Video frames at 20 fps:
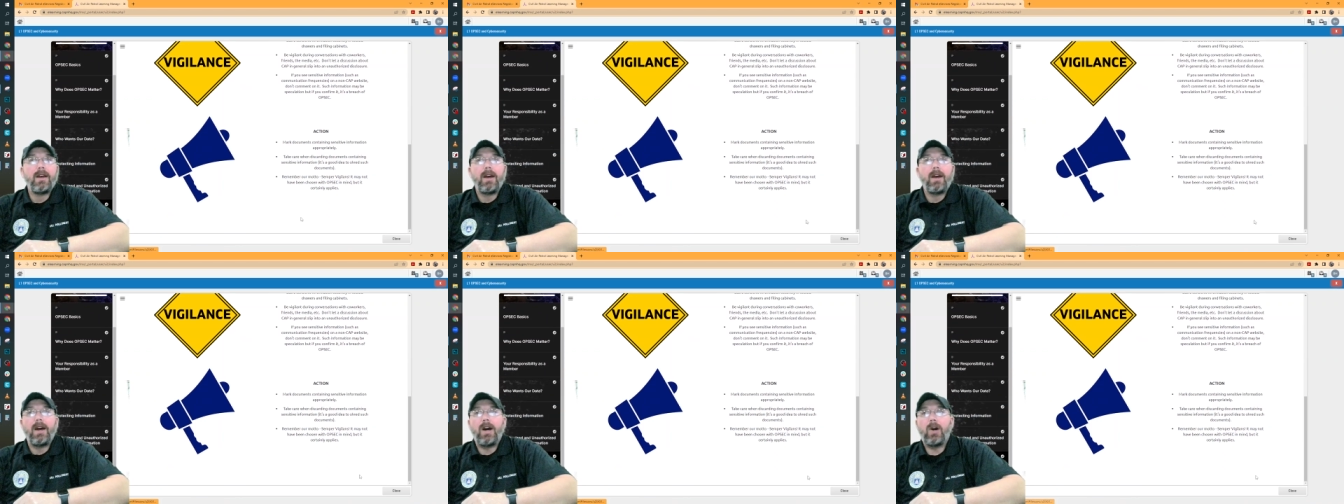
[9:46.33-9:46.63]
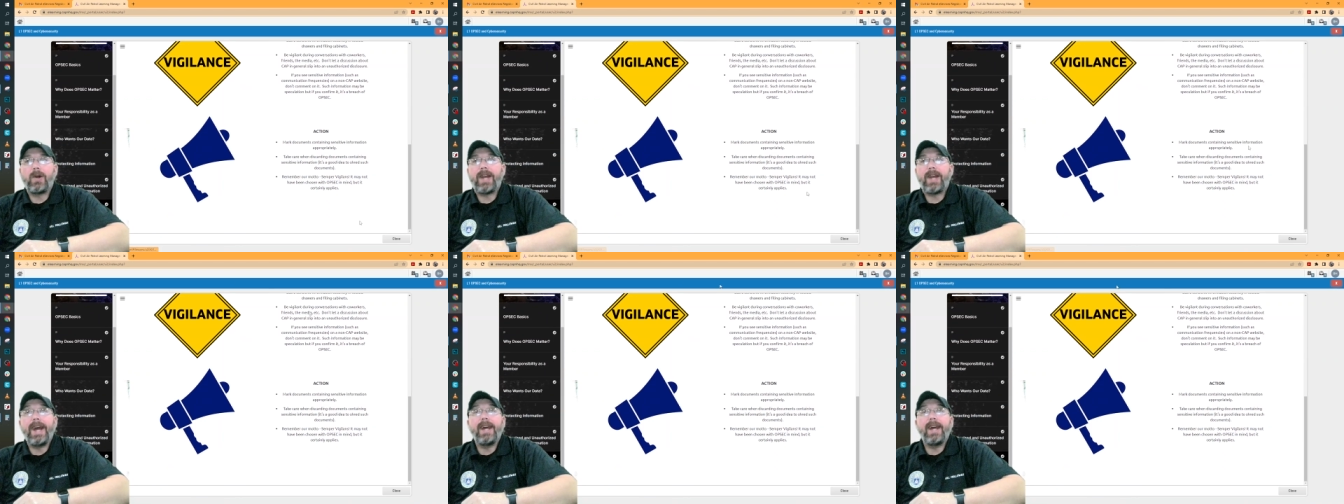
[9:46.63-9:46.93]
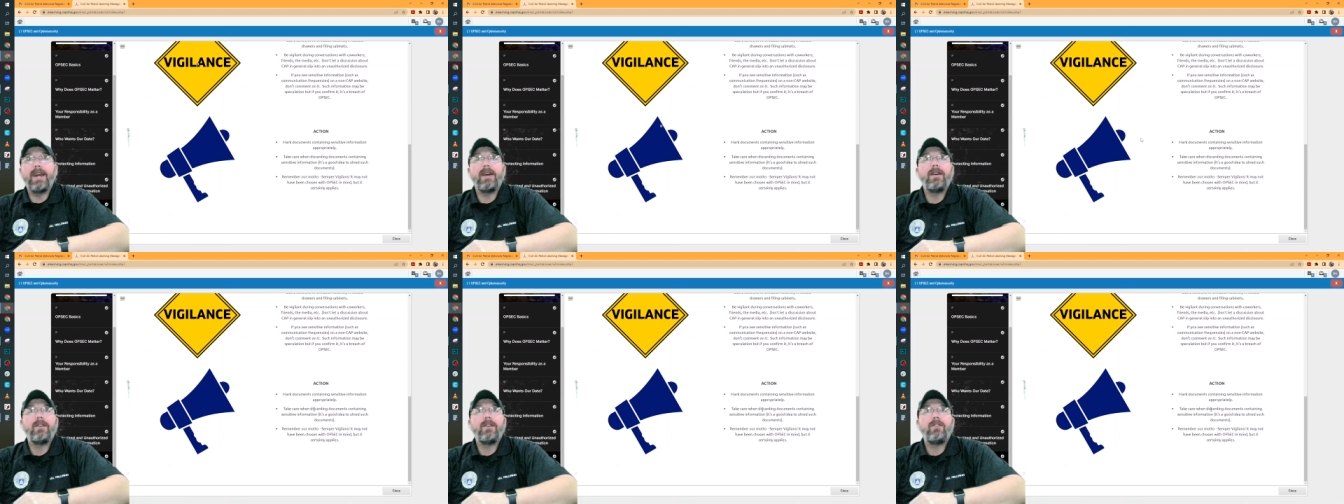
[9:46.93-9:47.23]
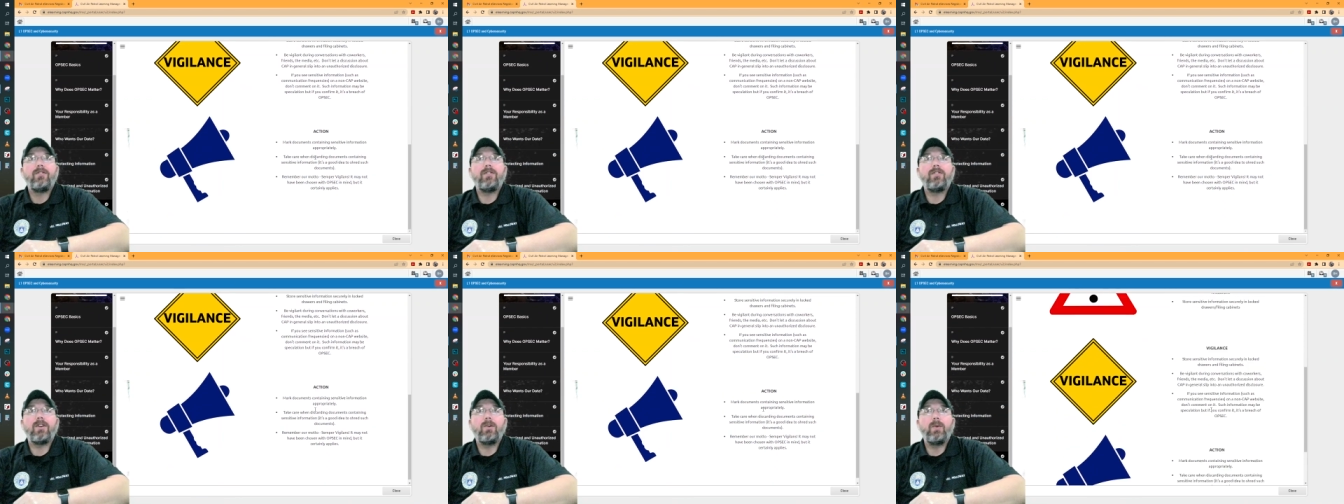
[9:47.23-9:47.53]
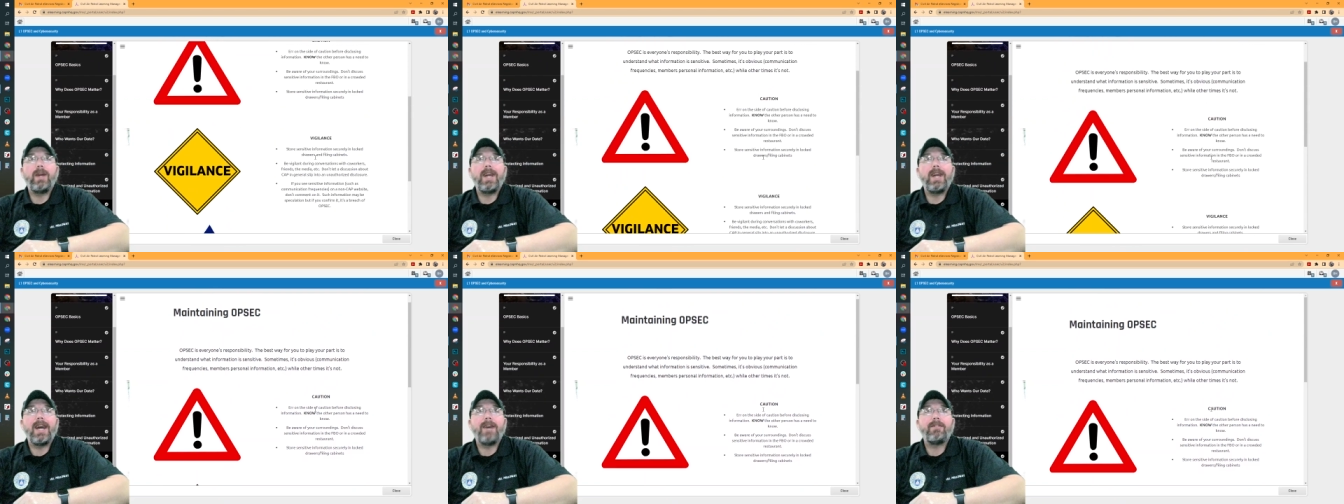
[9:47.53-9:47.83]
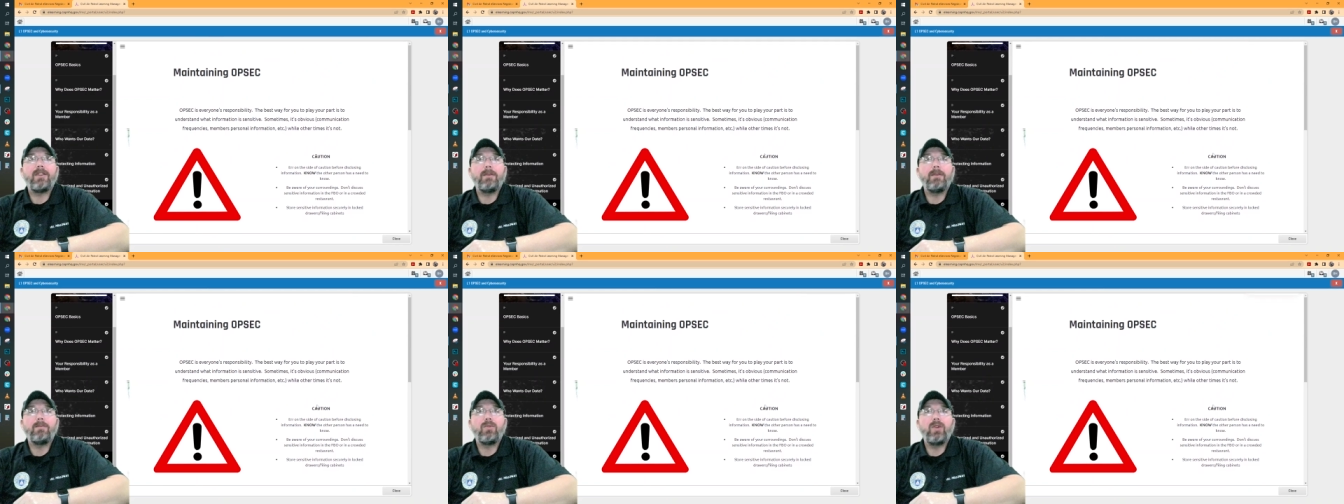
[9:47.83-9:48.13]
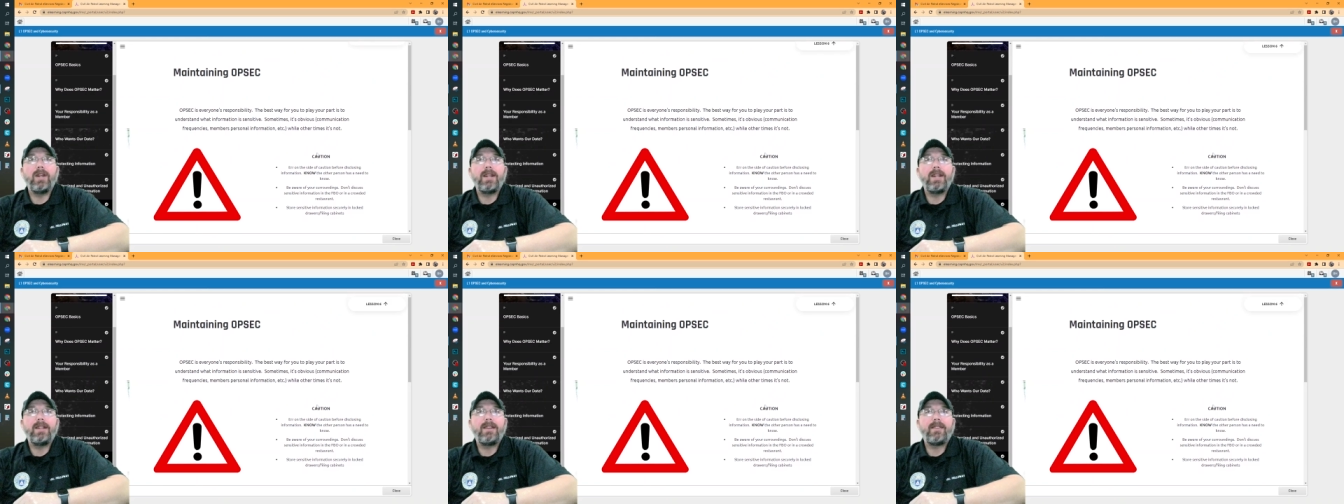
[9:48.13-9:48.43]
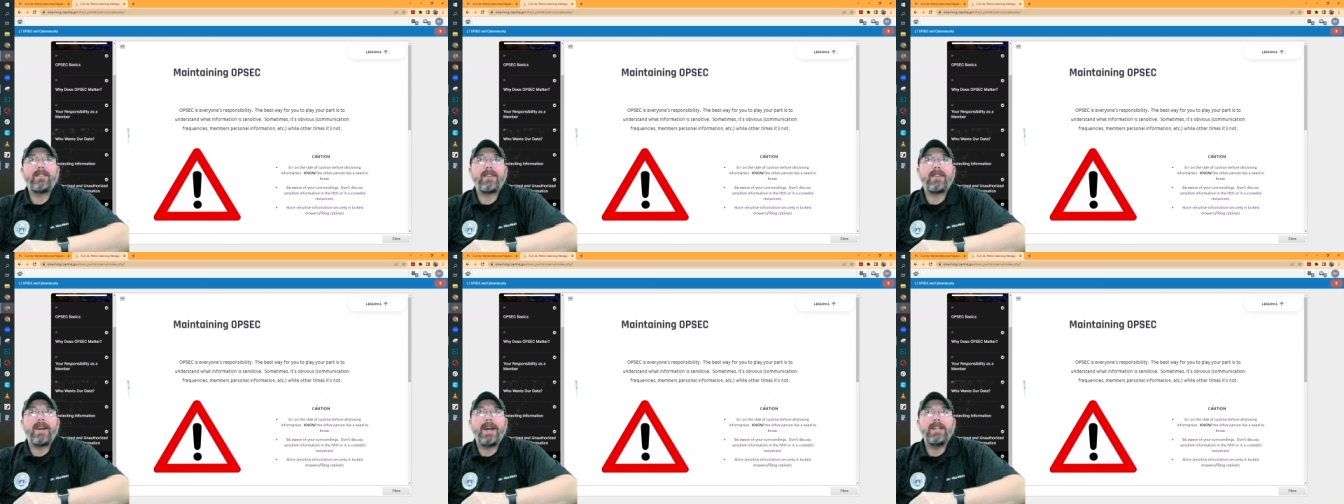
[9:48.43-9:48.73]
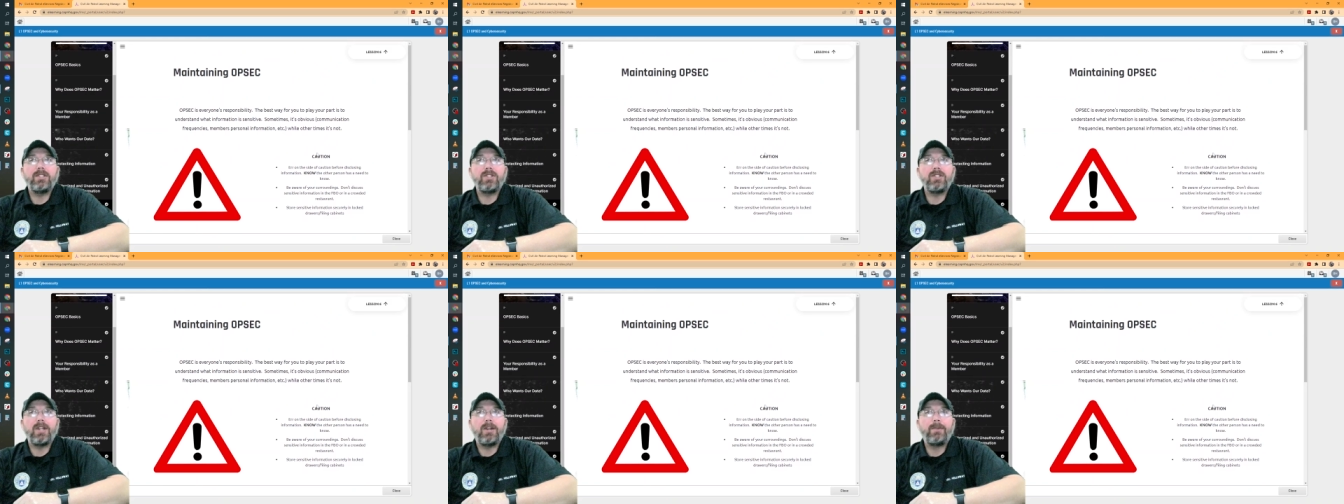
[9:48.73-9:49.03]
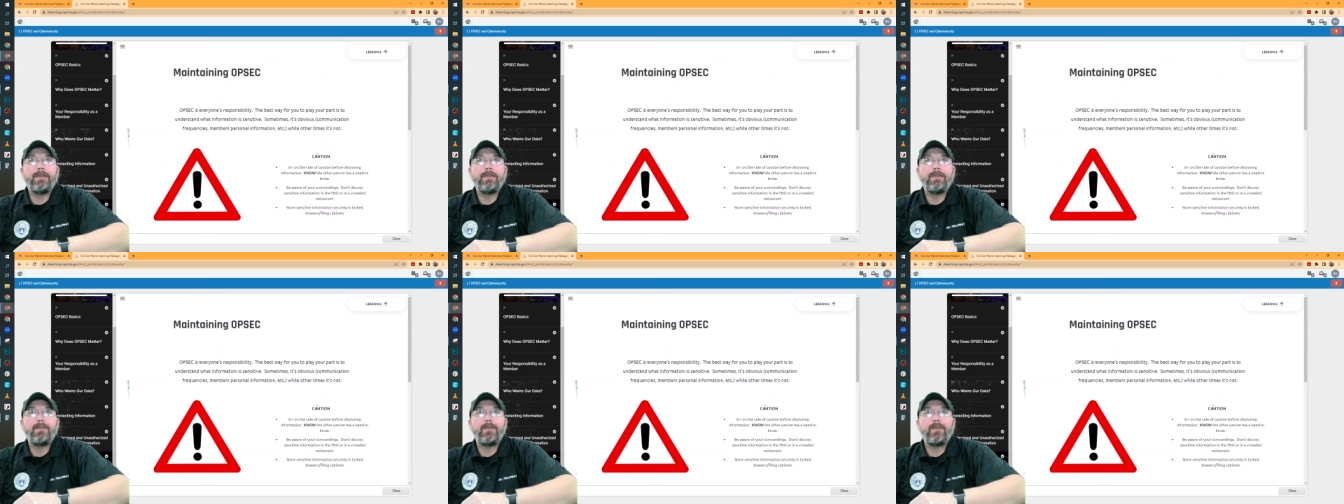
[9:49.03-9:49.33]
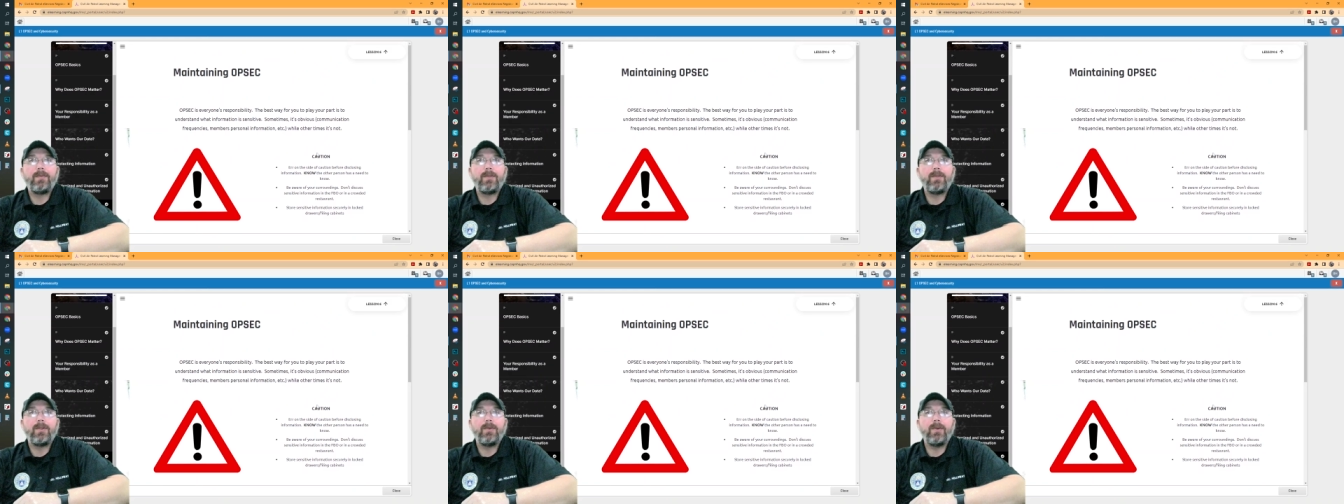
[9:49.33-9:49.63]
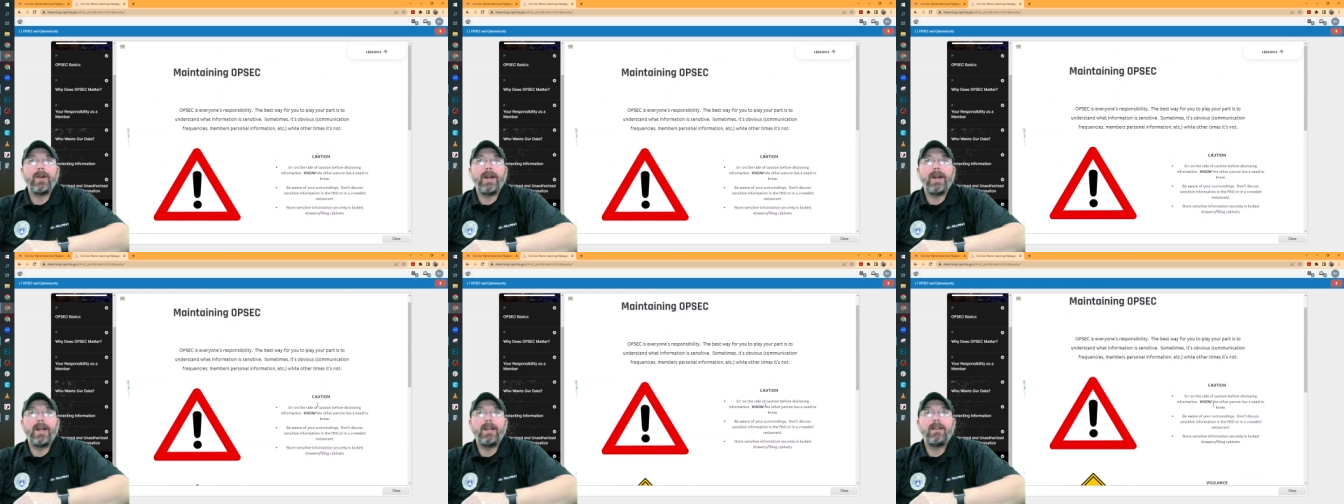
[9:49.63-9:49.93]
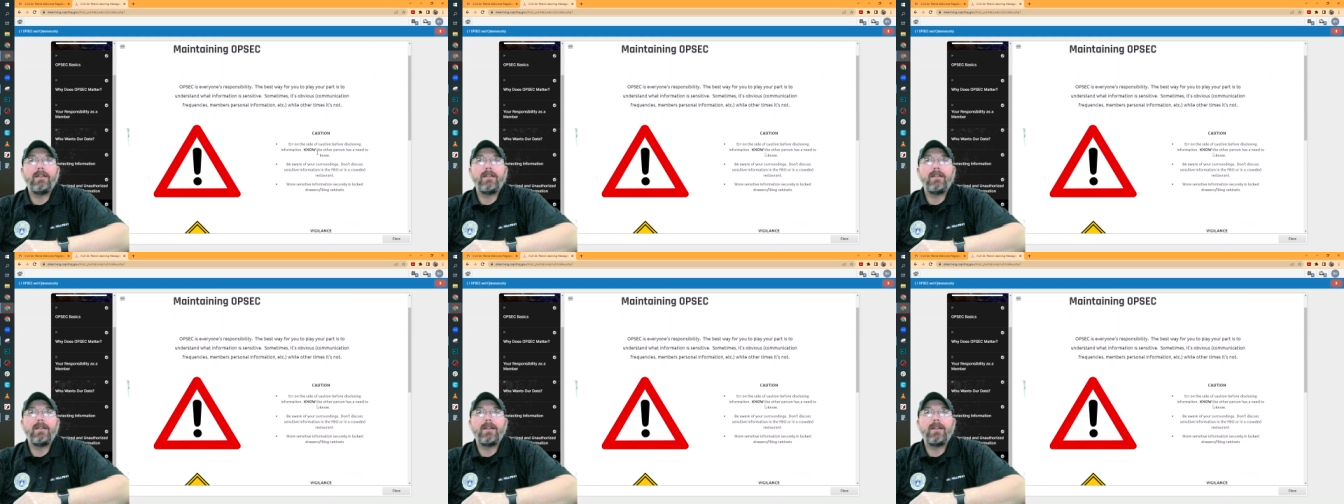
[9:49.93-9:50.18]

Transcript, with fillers: Okay, so we have completed the slideshow, right?